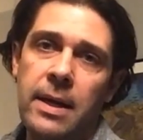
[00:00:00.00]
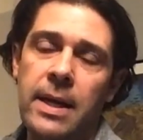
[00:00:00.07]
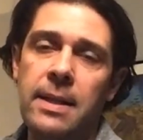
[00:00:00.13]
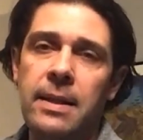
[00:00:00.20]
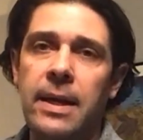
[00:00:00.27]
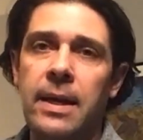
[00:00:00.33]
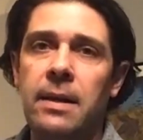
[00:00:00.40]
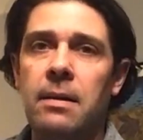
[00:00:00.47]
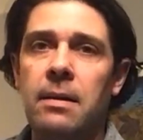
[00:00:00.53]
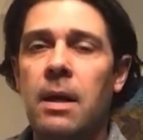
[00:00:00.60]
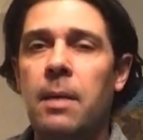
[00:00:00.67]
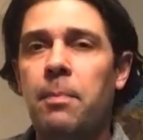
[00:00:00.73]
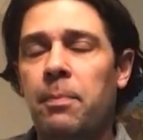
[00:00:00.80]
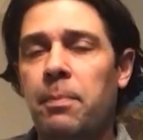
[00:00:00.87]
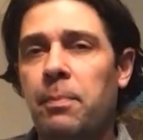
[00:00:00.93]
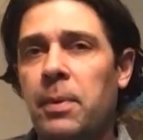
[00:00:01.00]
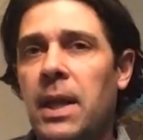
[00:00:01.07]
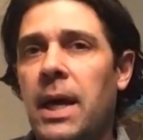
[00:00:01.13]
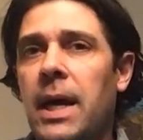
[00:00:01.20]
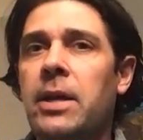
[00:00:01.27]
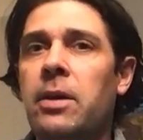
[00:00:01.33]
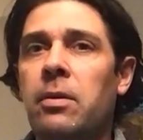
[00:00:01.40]
and then
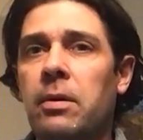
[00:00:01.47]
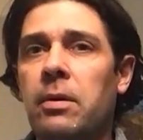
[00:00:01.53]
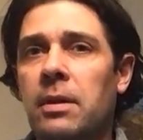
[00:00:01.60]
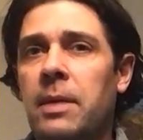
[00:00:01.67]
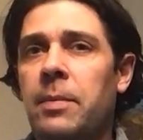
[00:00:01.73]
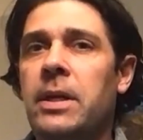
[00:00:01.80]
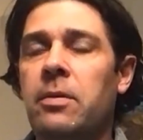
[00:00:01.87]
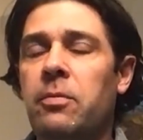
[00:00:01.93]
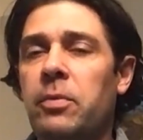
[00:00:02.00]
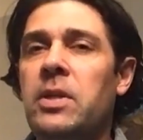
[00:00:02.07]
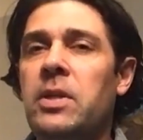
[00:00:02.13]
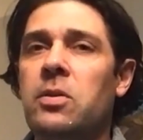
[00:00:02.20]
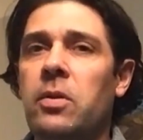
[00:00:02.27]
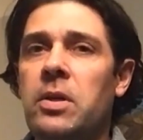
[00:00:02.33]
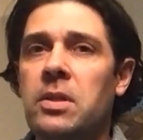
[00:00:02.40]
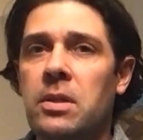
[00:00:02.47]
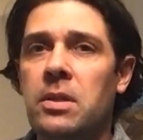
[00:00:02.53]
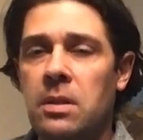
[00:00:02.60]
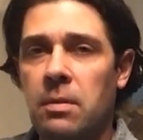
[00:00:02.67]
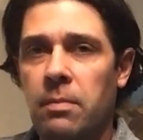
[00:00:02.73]
apply your limited resources